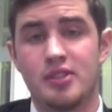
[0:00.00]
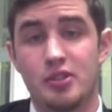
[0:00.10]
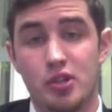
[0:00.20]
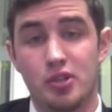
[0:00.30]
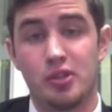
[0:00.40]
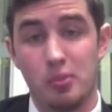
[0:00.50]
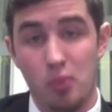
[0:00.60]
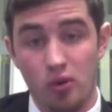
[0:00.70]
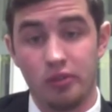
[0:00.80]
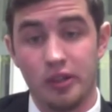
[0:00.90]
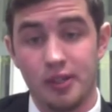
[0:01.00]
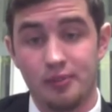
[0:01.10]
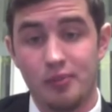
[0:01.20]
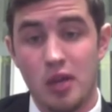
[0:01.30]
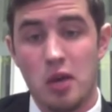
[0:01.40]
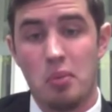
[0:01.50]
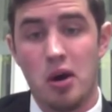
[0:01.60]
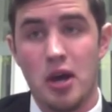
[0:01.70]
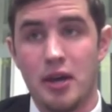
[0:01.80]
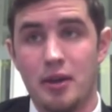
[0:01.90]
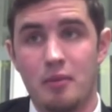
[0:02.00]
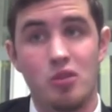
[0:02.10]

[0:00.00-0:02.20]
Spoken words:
internally motivated by